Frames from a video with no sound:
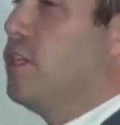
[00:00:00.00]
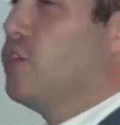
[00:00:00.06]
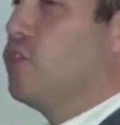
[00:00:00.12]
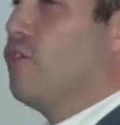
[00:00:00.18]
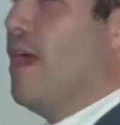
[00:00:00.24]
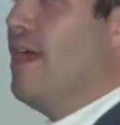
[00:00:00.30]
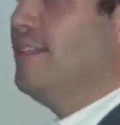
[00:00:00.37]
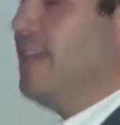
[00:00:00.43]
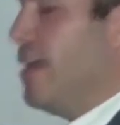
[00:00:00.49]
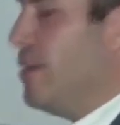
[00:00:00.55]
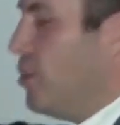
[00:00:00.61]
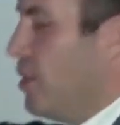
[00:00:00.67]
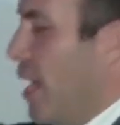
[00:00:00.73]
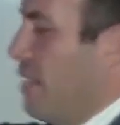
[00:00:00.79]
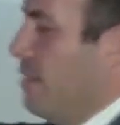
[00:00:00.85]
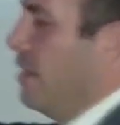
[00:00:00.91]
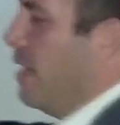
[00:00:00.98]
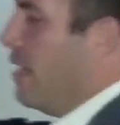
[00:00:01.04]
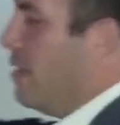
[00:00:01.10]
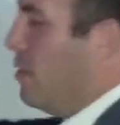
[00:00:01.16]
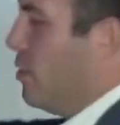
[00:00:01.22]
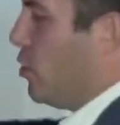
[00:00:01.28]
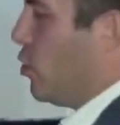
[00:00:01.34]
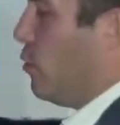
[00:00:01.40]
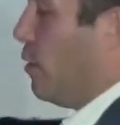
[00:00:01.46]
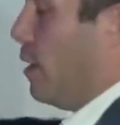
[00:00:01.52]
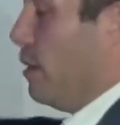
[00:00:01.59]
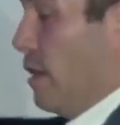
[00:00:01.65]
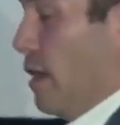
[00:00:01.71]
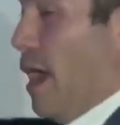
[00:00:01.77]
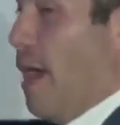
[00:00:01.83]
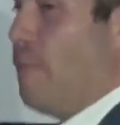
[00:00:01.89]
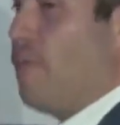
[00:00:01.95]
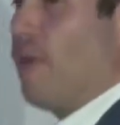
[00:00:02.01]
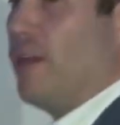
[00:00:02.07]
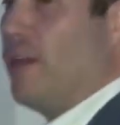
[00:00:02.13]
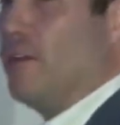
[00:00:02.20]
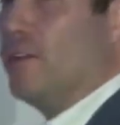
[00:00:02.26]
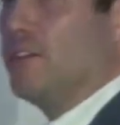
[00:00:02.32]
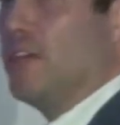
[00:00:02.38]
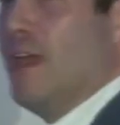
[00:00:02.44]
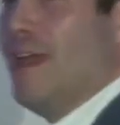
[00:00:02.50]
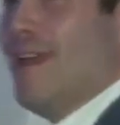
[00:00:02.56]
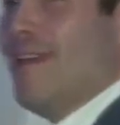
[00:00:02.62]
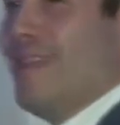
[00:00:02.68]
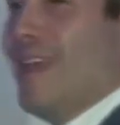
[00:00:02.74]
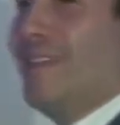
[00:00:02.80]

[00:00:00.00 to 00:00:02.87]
tried to educate the industry, the operators, that